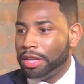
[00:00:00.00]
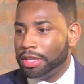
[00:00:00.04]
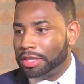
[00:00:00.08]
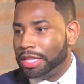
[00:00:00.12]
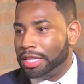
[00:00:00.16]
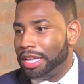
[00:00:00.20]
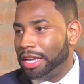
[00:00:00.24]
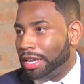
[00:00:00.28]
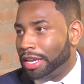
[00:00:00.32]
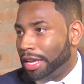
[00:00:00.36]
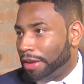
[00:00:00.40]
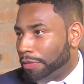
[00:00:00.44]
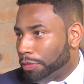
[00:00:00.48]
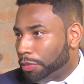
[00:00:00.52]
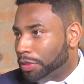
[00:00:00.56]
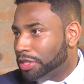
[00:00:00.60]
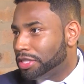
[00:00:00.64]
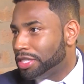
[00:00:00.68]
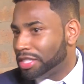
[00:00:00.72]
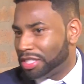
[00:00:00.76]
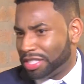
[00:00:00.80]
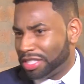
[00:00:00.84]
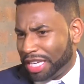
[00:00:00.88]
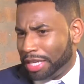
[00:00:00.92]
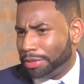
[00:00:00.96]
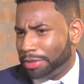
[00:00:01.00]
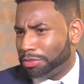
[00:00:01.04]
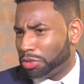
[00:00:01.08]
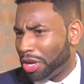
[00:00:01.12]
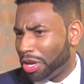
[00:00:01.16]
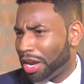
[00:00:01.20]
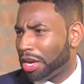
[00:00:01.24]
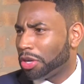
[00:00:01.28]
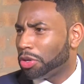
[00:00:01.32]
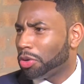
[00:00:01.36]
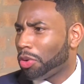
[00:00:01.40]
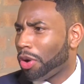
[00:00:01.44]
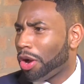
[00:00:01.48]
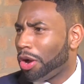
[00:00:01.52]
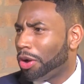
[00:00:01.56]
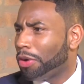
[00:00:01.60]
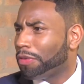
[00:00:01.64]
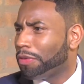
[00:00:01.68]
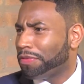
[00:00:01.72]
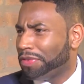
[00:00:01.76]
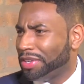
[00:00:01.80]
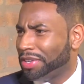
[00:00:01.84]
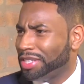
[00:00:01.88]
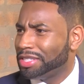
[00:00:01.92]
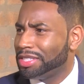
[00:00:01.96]
than if we just keep trying to do our
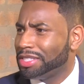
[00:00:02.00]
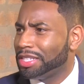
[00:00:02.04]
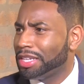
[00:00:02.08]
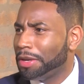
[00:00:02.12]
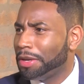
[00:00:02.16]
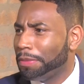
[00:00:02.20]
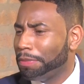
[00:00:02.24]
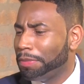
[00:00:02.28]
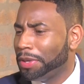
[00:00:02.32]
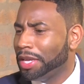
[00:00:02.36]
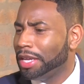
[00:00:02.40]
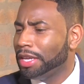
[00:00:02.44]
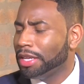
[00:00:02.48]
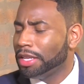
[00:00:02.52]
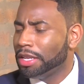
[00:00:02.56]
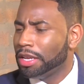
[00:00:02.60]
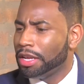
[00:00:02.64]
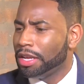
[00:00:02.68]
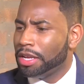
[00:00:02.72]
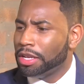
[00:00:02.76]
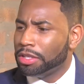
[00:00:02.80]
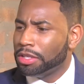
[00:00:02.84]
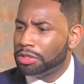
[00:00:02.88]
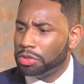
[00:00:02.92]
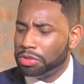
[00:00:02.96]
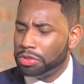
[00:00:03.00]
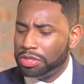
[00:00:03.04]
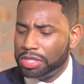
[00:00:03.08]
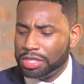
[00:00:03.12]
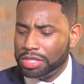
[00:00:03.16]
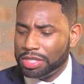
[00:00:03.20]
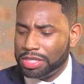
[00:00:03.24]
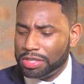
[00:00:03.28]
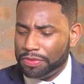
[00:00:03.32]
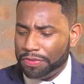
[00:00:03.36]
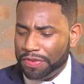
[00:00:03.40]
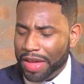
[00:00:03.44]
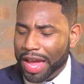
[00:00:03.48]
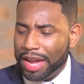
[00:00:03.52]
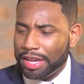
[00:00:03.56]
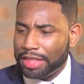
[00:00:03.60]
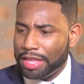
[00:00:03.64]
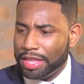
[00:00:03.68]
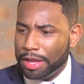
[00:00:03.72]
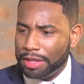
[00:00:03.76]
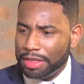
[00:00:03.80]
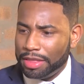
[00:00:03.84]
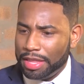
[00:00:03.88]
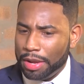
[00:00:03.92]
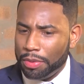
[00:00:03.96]
own things and compete. So just the fact
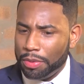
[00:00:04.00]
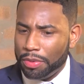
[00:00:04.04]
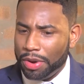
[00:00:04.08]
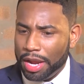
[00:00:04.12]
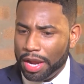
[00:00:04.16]
that they were